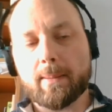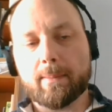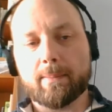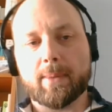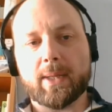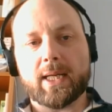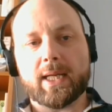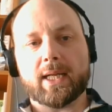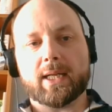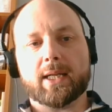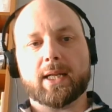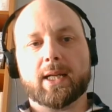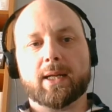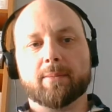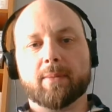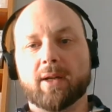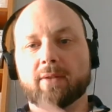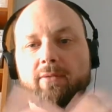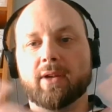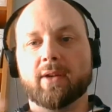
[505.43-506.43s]
being
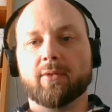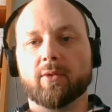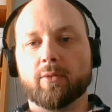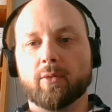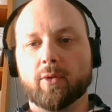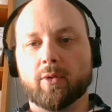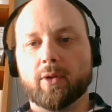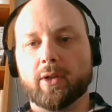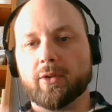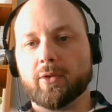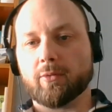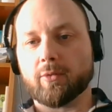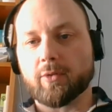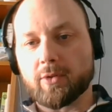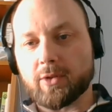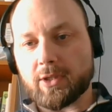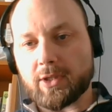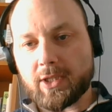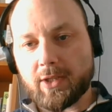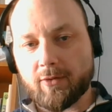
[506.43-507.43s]
my favorite rule in the
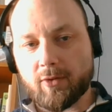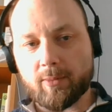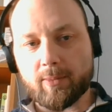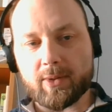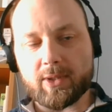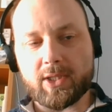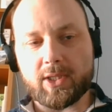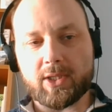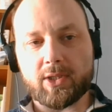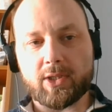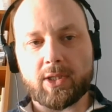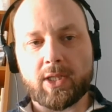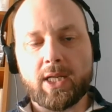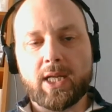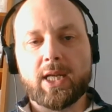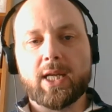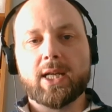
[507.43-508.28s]
Rules of Civil Procedure.